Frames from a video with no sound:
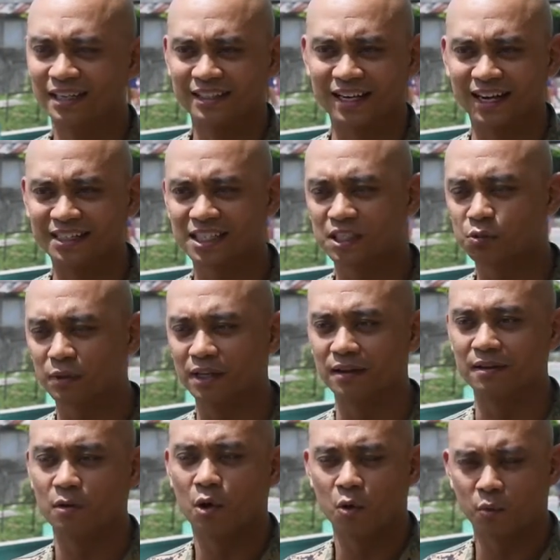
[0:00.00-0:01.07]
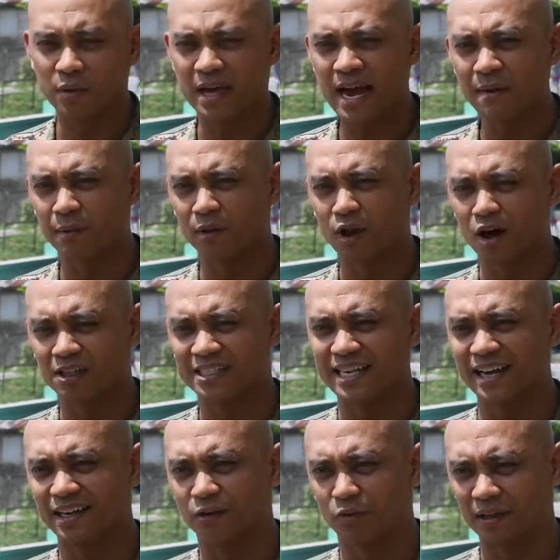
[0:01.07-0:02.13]
not just with we have a
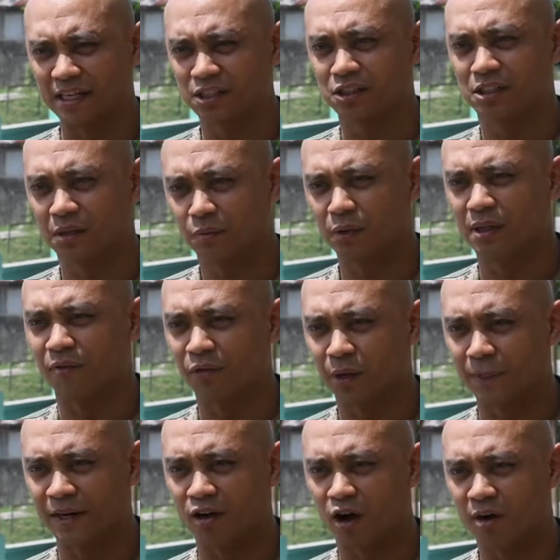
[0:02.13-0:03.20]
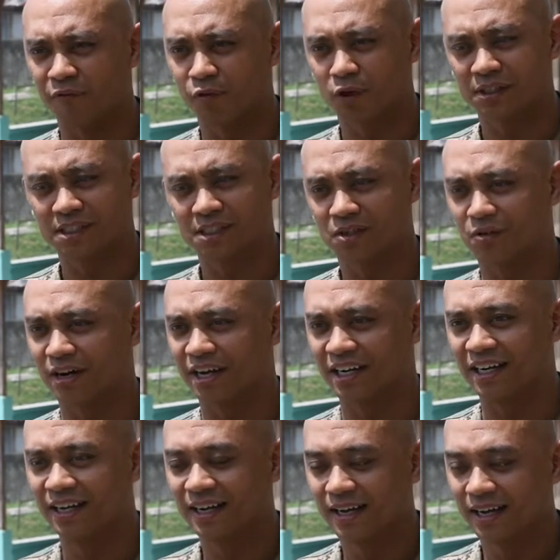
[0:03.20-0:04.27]
long-standing relationship with the Philippine Armed Forces
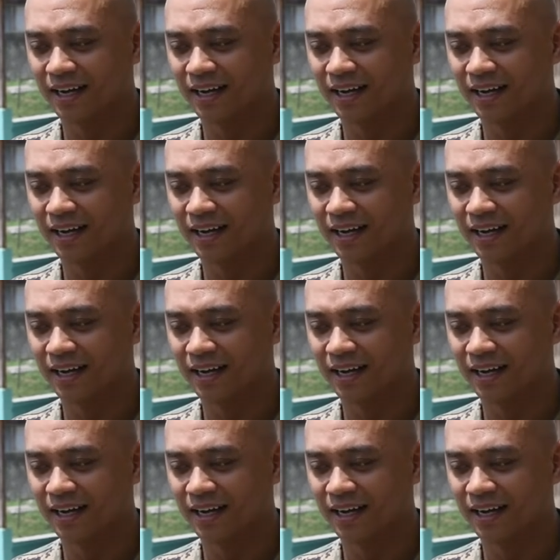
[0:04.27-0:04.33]
already,